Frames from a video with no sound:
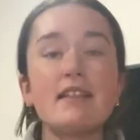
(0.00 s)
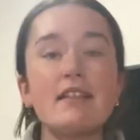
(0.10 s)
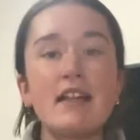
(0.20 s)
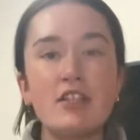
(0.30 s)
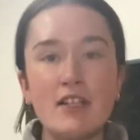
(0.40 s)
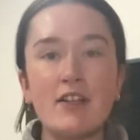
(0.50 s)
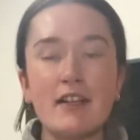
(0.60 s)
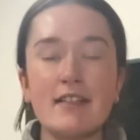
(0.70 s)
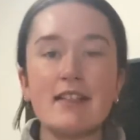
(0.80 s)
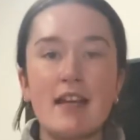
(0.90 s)
Since
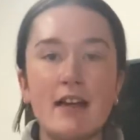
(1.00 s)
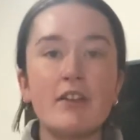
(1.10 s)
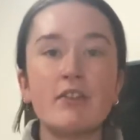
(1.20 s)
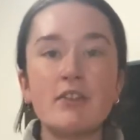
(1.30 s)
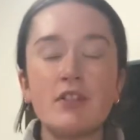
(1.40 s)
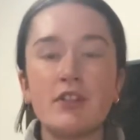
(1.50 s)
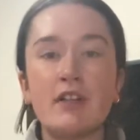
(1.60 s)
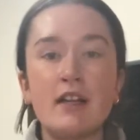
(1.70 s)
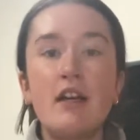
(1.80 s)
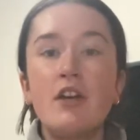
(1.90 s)
engineering is a technical
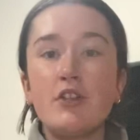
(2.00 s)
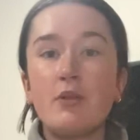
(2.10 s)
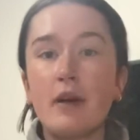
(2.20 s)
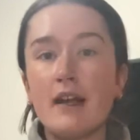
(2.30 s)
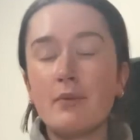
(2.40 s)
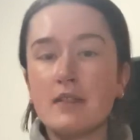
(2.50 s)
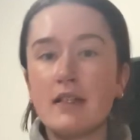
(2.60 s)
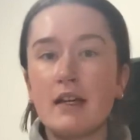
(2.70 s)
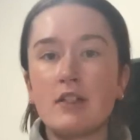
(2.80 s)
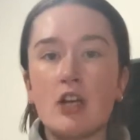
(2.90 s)
degree, you're able to
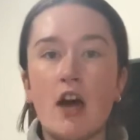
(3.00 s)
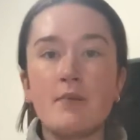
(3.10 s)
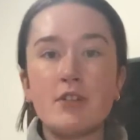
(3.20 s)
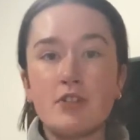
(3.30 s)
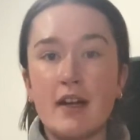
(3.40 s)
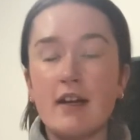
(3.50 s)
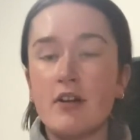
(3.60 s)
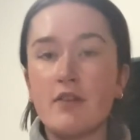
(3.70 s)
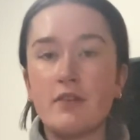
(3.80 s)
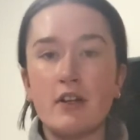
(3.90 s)
get a job straight out
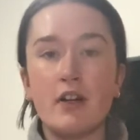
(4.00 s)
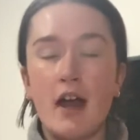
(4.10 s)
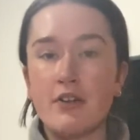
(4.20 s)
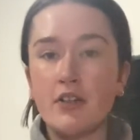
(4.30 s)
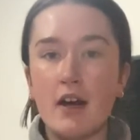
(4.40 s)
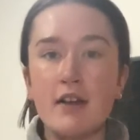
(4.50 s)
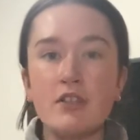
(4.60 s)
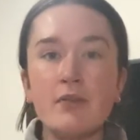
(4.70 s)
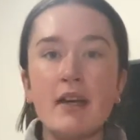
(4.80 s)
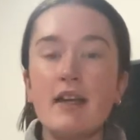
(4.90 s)
of your
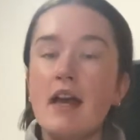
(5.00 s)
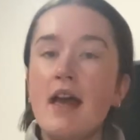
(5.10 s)
undergraduate.